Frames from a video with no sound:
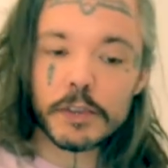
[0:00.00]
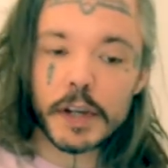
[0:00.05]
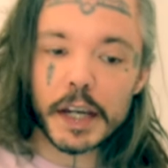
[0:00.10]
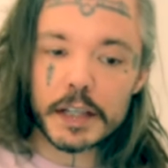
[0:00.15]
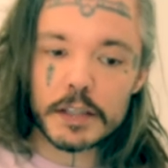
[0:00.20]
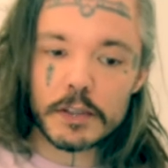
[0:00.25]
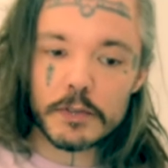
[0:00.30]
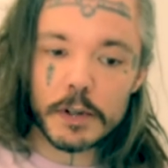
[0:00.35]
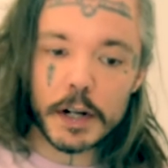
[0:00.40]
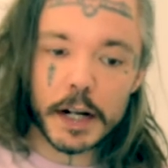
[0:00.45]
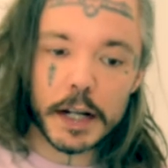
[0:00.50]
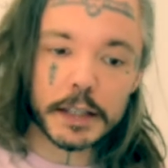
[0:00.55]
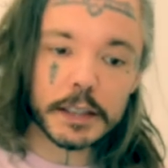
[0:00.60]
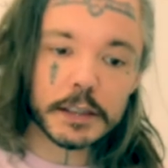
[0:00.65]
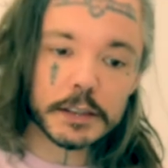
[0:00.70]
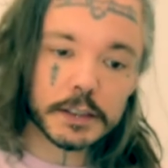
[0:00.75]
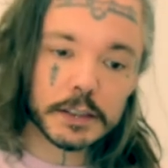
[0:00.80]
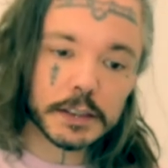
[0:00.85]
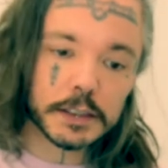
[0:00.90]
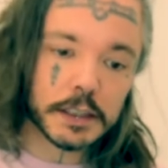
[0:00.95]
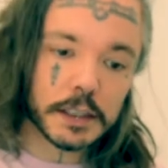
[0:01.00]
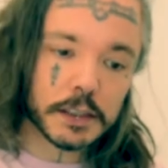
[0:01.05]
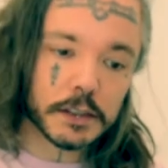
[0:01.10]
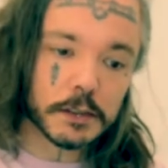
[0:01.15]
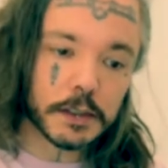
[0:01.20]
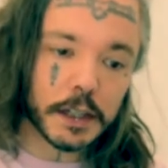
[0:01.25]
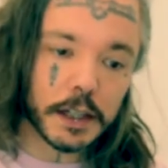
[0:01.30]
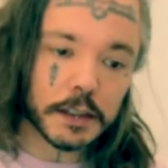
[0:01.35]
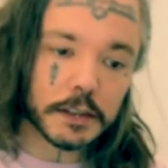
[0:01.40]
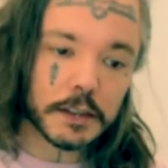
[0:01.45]
extra energy that you
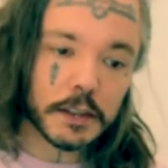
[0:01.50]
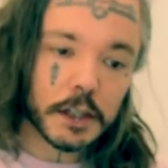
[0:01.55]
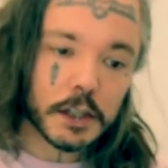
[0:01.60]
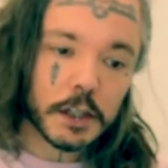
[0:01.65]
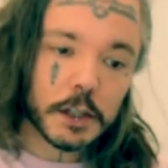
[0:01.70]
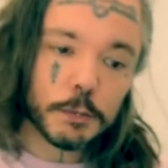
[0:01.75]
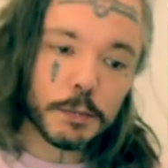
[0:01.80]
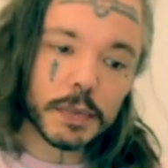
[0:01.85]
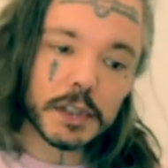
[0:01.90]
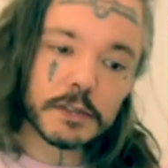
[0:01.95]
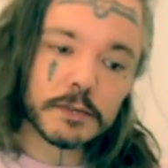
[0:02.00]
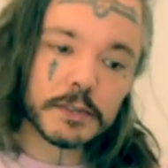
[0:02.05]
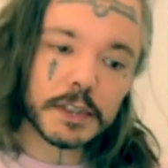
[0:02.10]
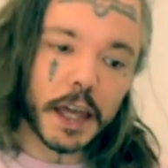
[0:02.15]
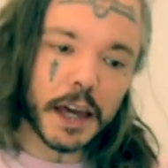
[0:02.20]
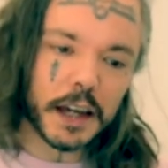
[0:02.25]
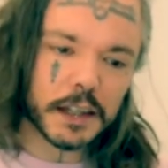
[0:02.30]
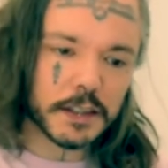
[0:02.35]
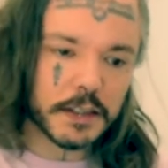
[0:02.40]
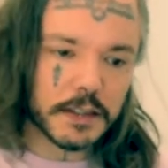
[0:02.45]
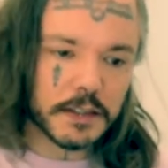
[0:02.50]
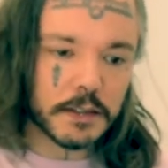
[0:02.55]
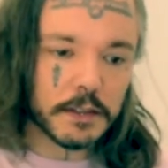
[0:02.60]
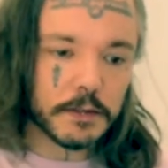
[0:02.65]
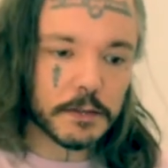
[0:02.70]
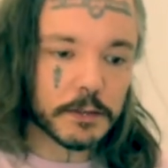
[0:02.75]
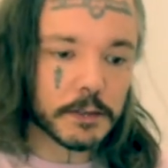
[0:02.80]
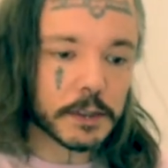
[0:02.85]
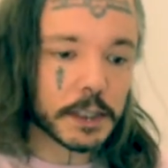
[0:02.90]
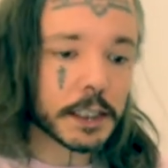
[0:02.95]
get, bit of an ecstasy
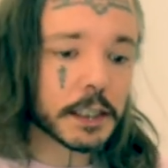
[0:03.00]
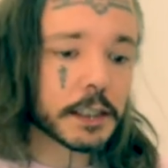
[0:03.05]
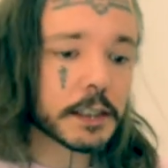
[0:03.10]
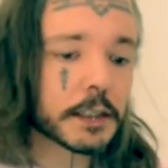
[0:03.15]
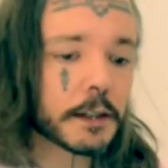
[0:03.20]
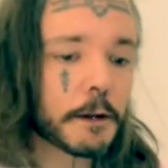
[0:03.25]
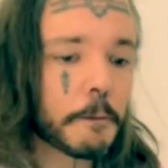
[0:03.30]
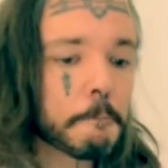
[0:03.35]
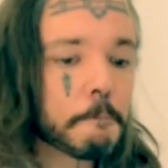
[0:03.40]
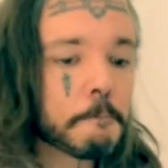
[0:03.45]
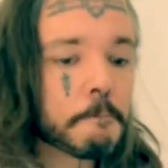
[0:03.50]
feeling.